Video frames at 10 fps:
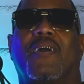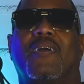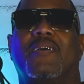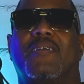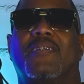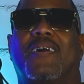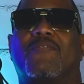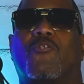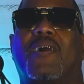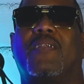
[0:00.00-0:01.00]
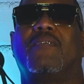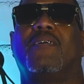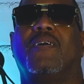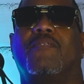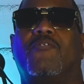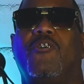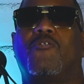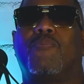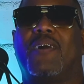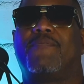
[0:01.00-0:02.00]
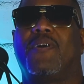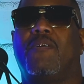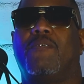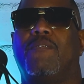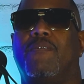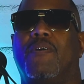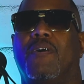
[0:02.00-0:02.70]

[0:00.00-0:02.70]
And I try to teach my fellow